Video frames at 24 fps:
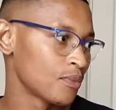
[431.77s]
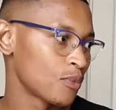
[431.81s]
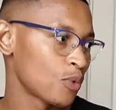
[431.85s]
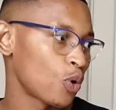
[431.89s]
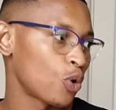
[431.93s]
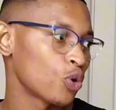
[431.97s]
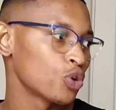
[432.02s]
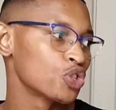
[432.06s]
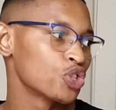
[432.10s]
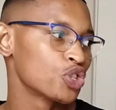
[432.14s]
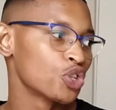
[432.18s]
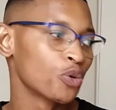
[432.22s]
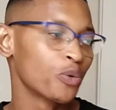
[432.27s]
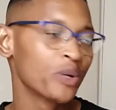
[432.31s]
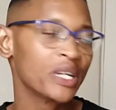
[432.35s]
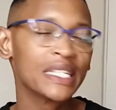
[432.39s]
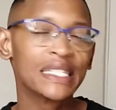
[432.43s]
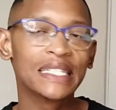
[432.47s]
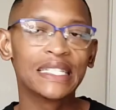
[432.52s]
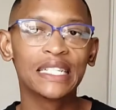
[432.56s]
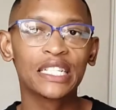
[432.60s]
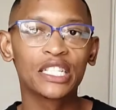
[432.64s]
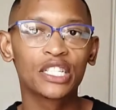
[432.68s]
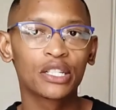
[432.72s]
or
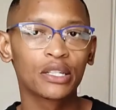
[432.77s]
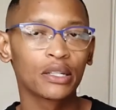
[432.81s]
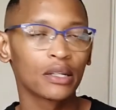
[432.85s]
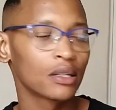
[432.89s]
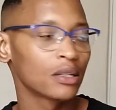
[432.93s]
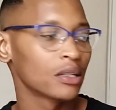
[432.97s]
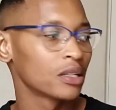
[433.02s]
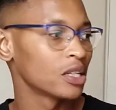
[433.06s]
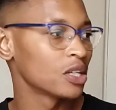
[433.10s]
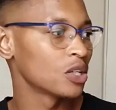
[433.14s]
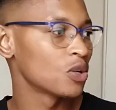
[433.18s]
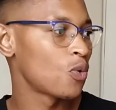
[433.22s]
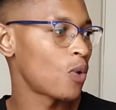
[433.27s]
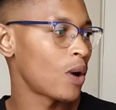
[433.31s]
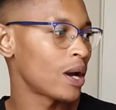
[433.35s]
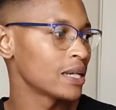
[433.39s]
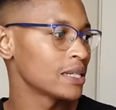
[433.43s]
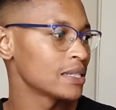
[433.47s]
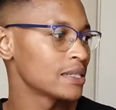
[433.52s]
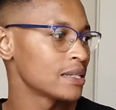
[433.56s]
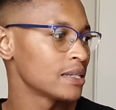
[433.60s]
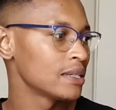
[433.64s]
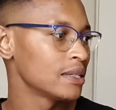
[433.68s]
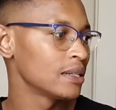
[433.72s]
jurisdictional
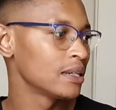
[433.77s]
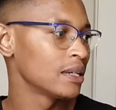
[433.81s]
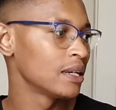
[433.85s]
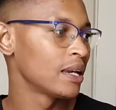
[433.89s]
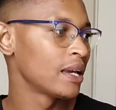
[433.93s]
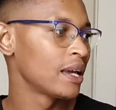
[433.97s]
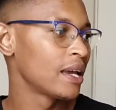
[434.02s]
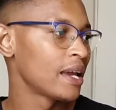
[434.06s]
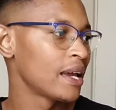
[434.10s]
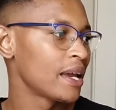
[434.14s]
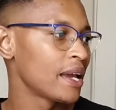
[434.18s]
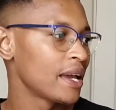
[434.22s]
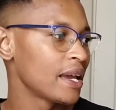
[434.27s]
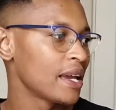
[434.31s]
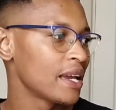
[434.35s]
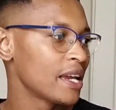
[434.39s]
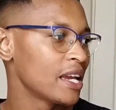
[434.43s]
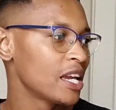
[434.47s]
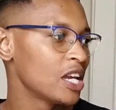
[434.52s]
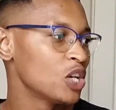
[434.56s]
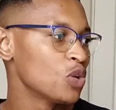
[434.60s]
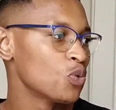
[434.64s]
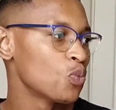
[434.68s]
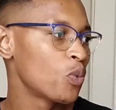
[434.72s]
equality,
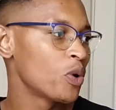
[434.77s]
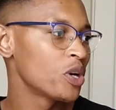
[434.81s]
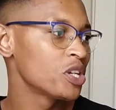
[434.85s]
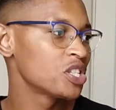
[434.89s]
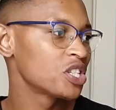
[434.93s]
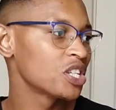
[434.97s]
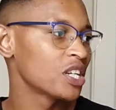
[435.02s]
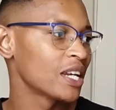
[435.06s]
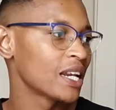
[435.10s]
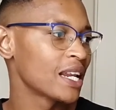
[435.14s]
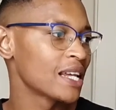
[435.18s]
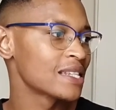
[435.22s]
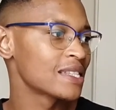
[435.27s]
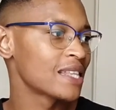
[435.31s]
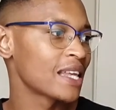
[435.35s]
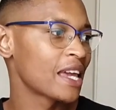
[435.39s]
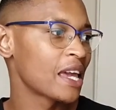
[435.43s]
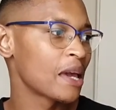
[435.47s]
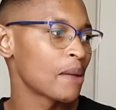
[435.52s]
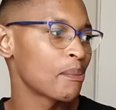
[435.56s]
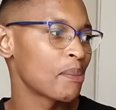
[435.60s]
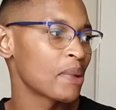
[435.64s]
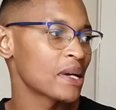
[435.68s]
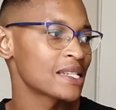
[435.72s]
in which it has the
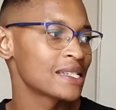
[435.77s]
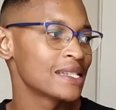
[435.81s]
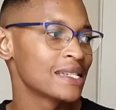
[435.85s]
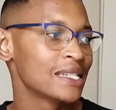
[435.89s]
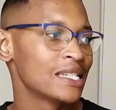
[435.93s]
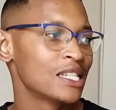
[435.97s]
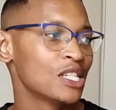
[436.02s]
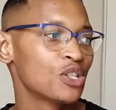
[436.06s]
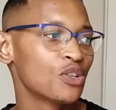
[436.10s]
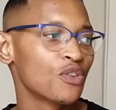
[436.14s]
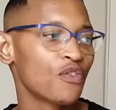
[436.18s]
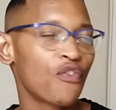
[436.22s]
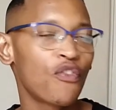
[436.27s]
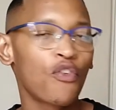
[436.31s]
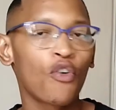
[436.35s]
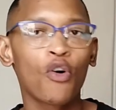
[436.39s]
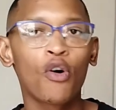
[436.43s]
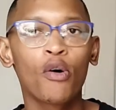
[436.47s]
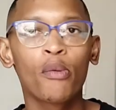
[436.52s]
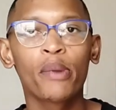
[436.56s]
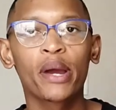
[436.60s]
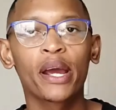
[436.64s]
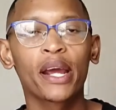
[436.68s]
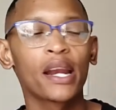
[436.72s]
capacity to
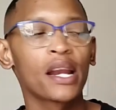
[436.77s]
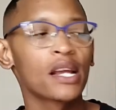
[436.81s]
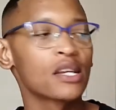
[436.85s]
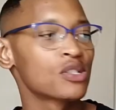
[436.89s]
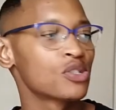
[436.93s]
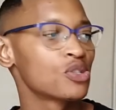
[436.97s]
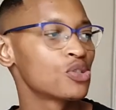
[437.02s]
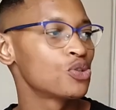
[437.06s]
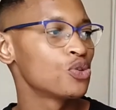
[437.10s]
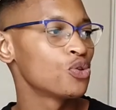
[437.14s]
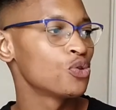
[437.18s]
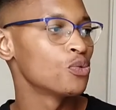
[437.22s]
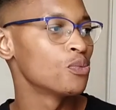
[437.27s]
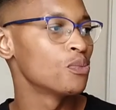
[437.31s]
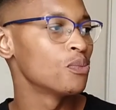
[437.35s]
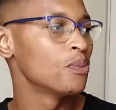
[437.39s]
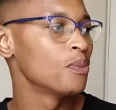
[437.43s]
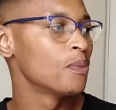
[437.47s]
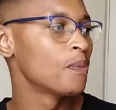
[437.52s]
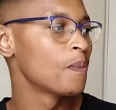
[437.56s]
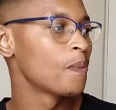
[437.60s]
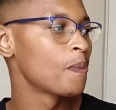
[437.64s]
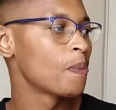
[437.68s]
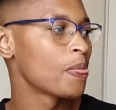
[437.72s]
form and
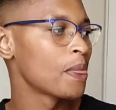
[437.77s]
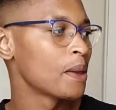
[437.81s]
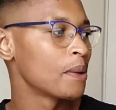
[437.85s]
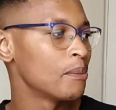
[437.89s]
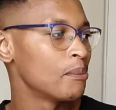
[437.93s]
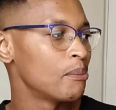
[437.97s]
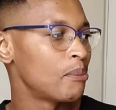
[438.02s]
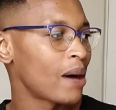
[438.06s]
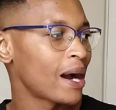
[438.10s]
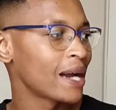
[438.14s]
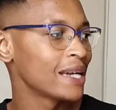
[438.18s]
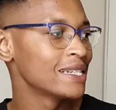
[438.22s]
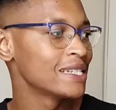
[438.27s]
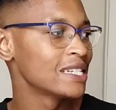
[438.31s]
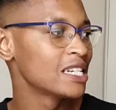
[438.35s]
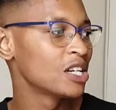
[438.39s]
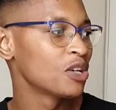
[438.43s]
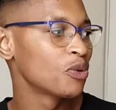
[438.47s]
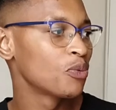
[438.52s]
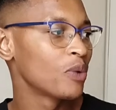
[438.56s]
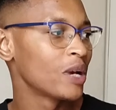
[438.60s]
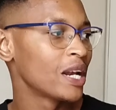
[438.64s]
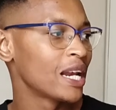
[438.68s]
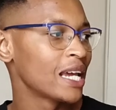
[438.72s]
assume
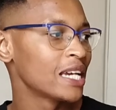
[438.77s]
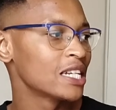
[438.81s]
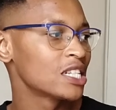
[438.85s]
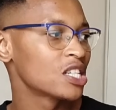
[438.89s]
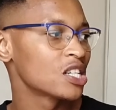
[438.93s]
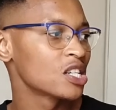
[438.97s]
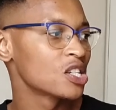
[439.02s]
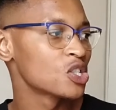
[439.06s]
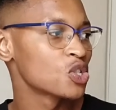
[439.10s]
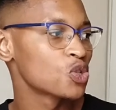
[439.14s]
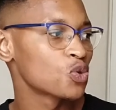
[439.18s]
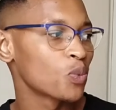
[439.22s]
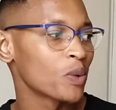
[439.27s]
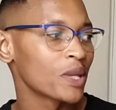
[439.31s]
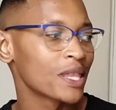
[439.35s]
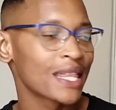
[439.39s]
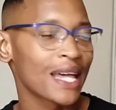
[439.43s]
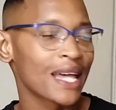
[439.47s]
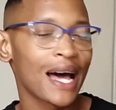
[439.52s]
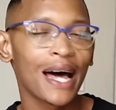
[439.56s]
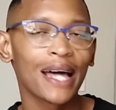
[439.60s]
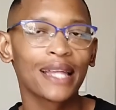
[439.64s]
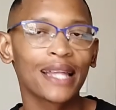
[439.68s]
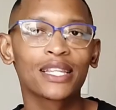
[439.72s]
binding relations with
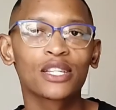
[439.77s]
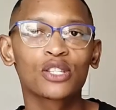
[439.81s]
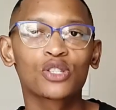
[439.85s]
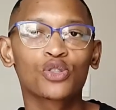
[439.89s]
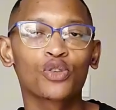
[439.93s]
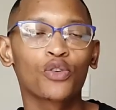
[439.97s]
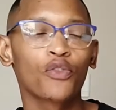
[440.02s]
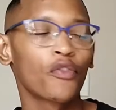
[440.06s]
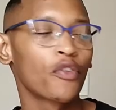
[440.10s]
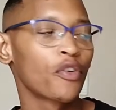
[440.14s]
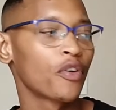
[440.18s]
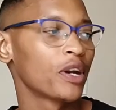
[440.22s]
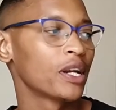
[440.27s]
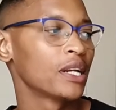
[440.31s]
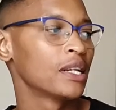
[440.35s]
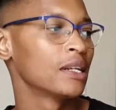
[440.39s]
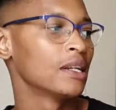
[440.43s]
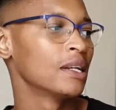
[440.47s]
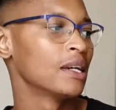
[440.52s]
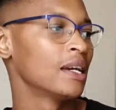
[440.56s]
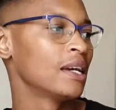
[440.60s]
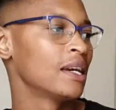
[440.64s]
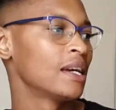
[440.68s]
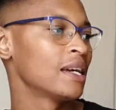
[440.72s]
other
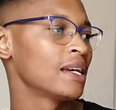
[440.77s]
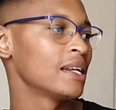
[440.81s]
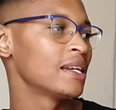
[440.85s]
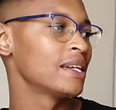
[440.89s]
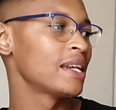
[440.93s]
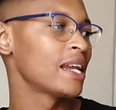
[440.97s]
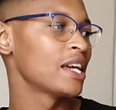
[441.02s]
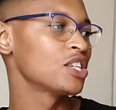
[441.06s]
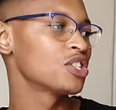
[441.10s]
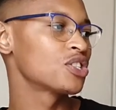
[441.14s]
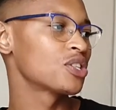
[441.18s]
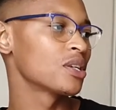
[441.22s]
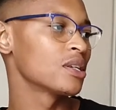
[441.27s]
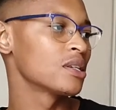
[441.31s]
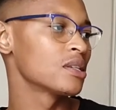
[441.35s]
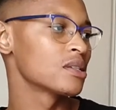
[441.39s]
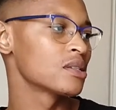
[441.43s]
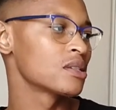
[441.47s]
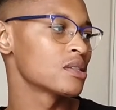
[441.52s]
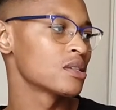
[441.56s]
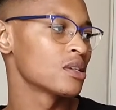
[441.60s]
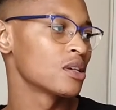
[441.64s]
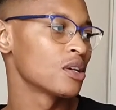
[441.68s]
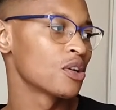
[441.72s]
sovereign
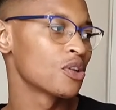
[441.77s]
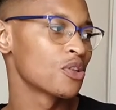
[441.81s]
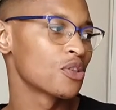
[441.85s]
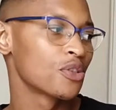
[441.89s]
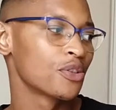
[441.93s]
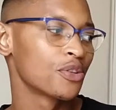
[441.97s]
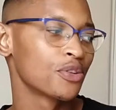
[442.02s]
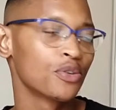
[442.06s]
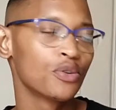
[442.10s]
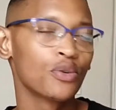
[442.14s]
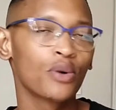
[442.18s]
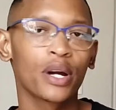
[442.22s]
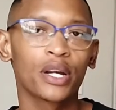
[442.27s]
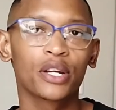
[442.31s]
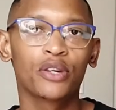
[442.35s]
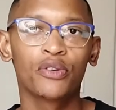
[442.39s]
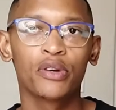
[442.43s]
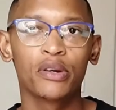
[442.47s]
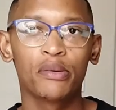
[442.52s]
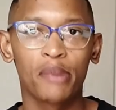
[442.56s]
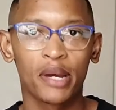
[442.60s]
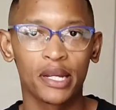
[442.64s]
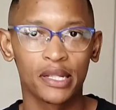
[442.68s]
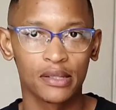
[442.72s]
nations through
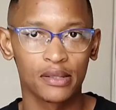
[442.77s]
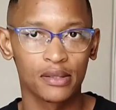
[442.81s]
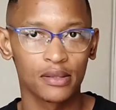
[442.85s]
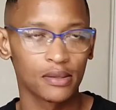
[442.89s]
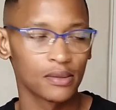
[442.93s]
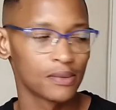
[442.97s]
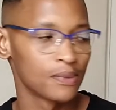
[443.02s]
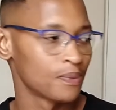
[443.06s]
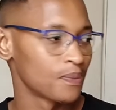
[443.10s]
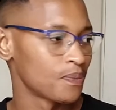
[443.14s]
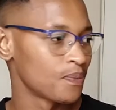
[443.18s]
agreements.